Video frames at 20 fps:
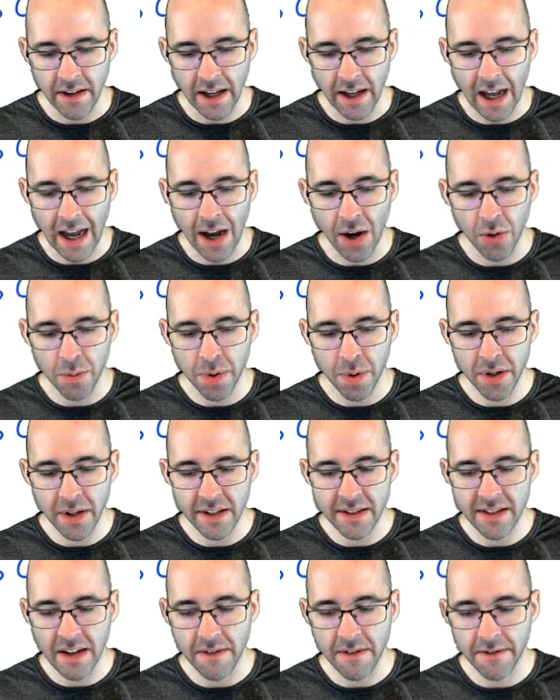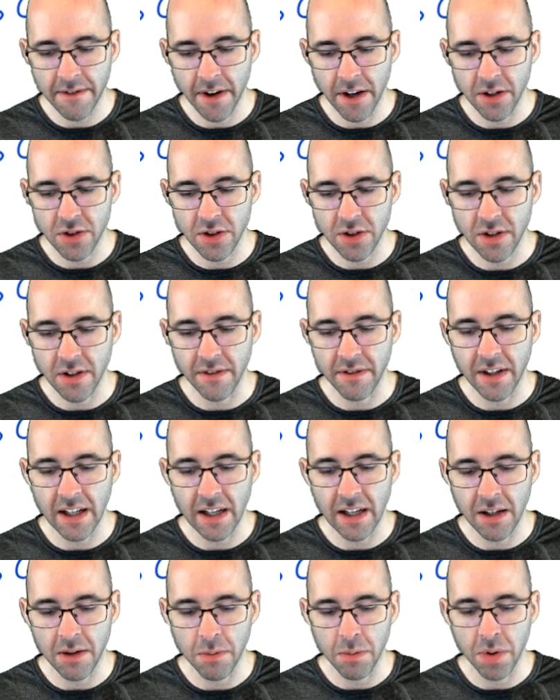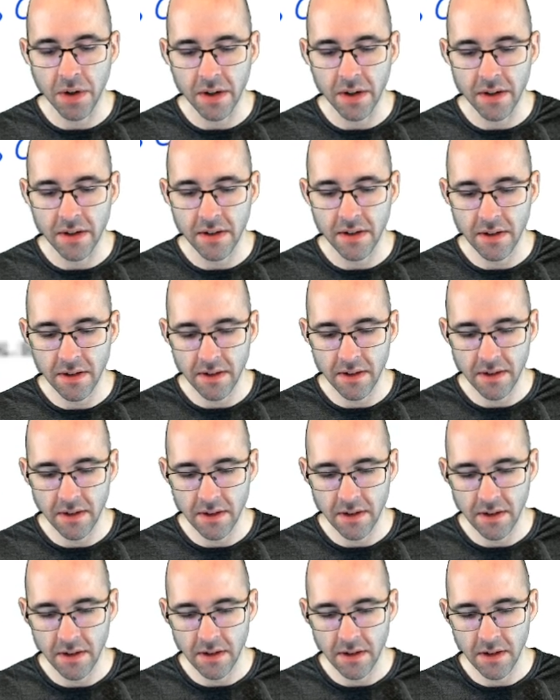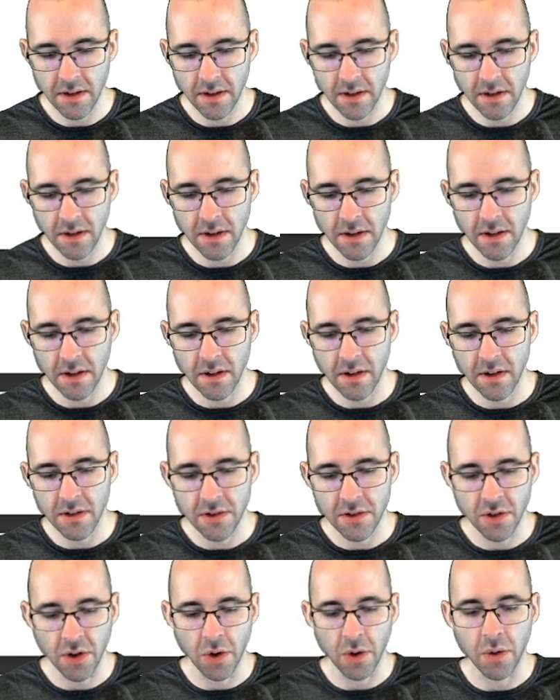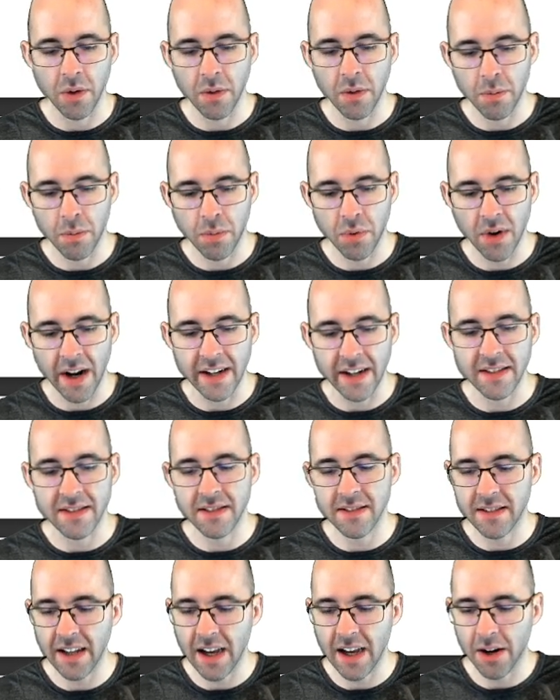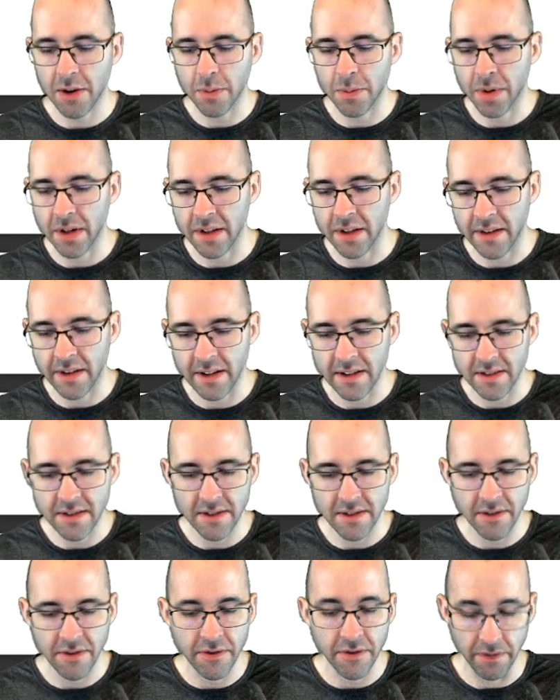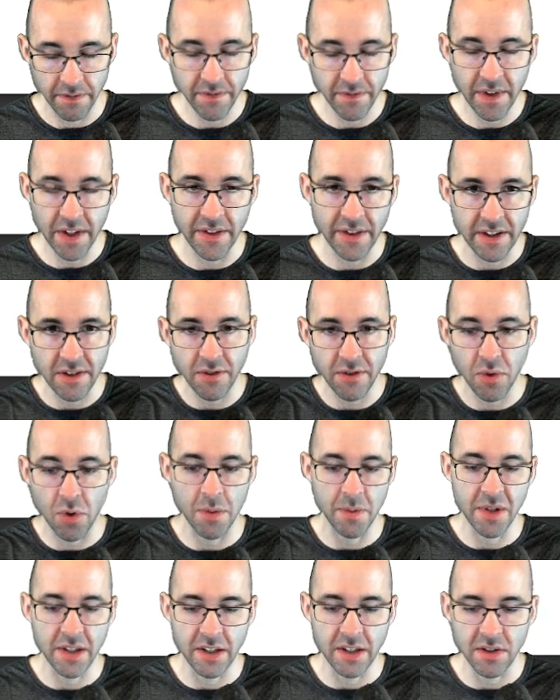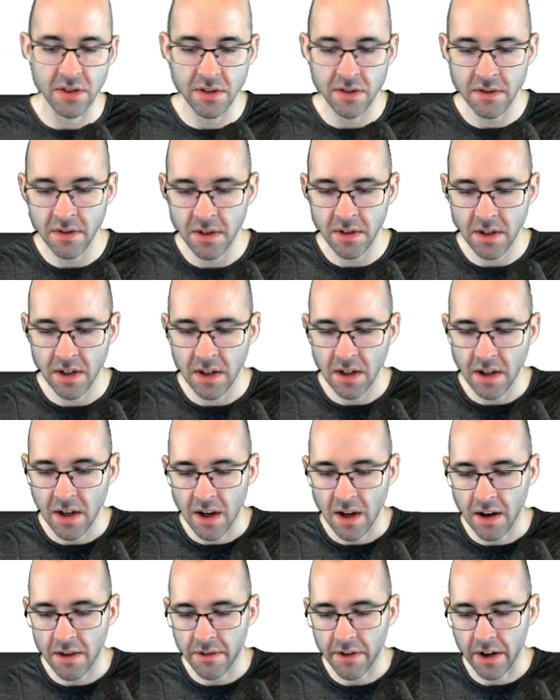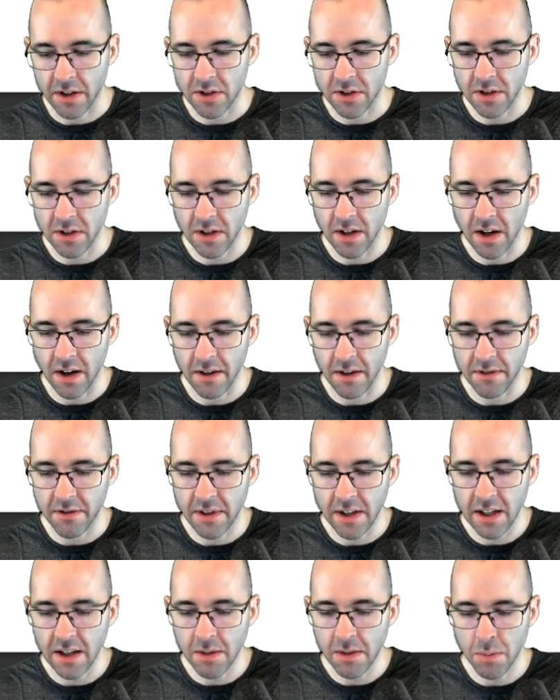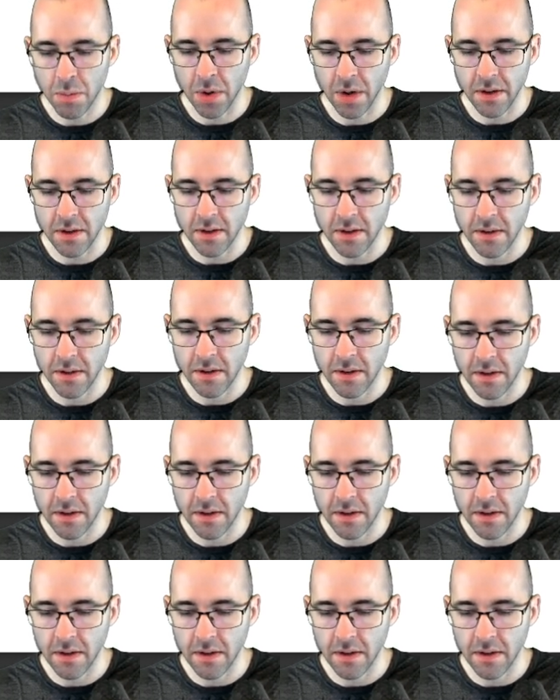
The output is a function of the input. So price is the output in this, in this formulation function of the input.